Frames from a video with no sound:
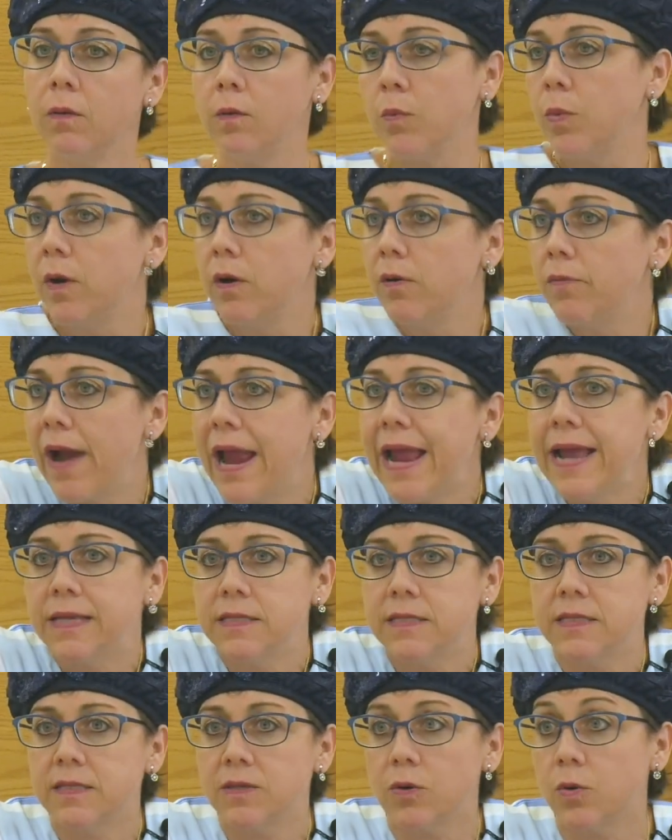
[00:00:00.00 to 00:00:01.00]
were
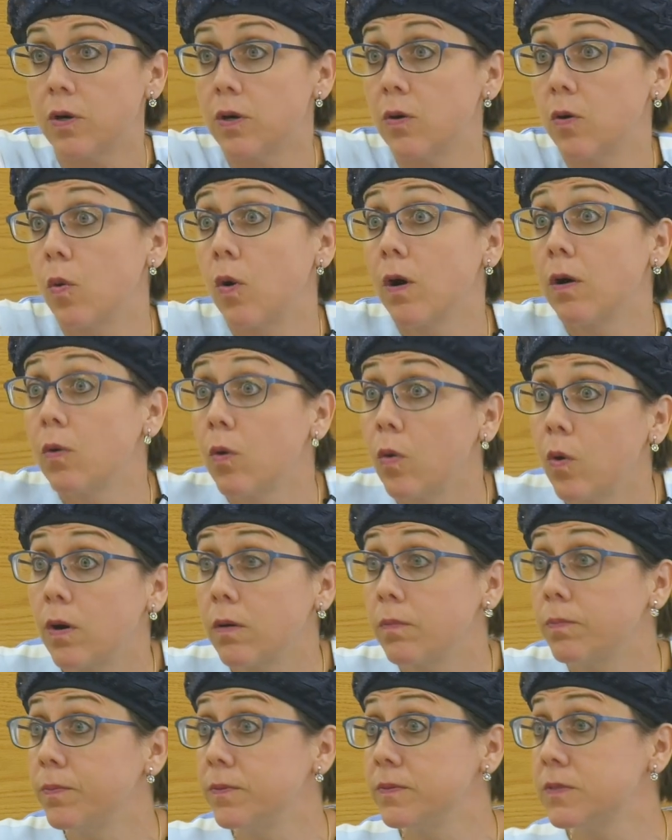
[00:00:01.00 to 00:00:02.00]
erased or, or,
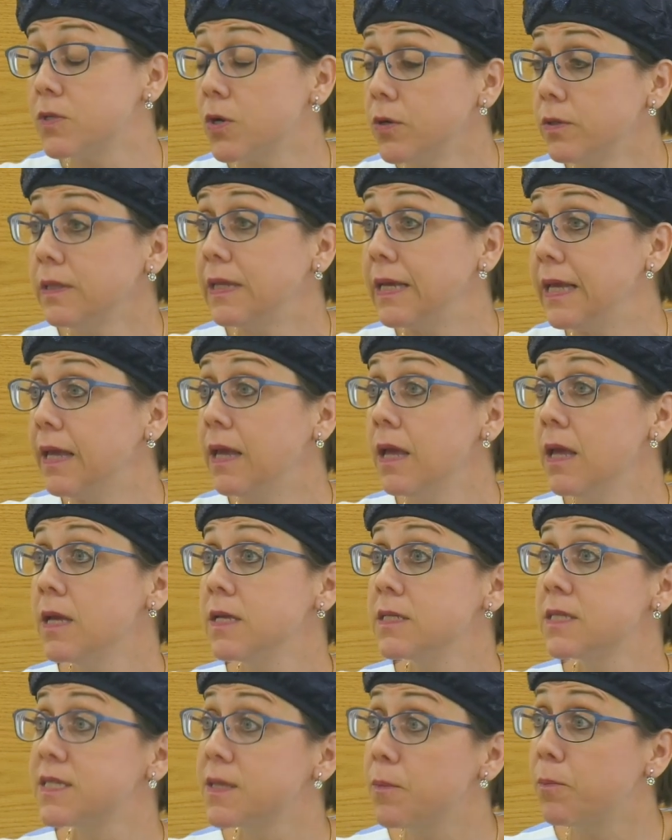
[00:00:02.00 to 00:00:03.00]
or certainly
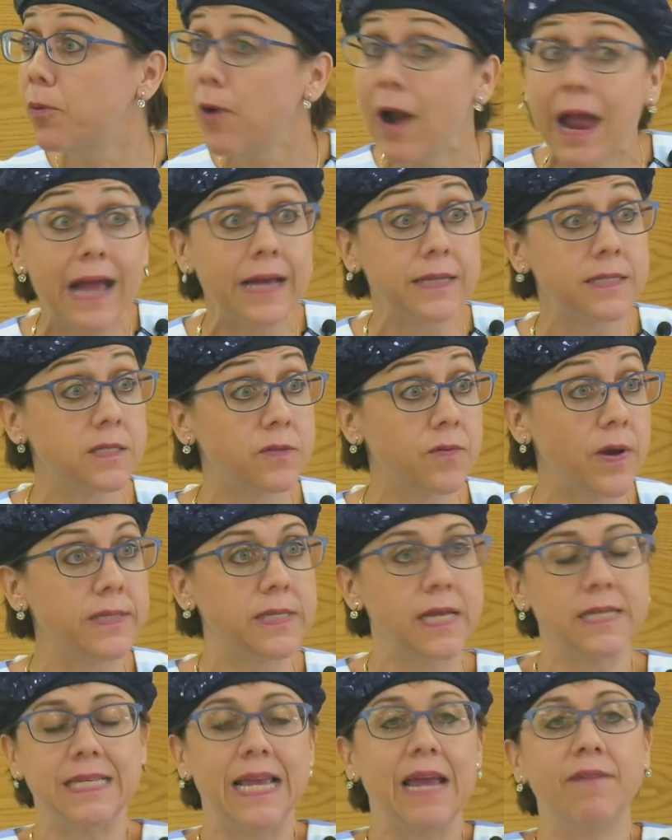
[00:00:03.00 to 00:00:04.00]
suppressed, right?
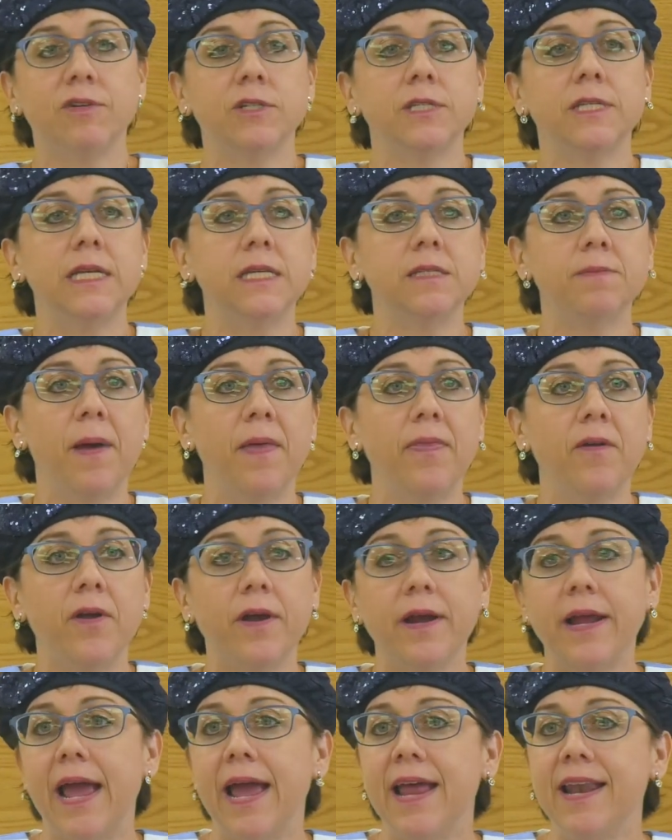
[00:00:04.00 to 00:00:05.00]
Does he ever see his mother
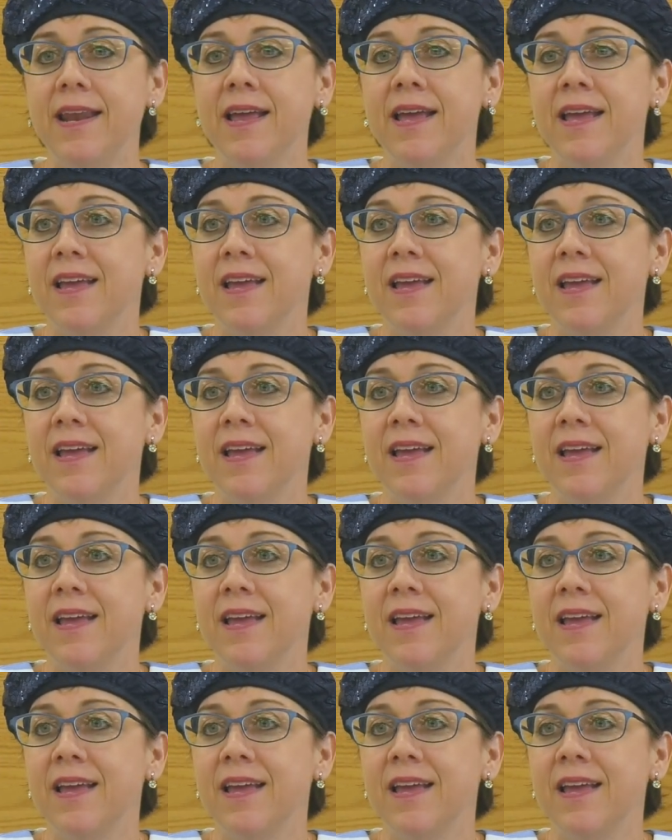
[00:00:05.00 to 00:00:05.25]
again?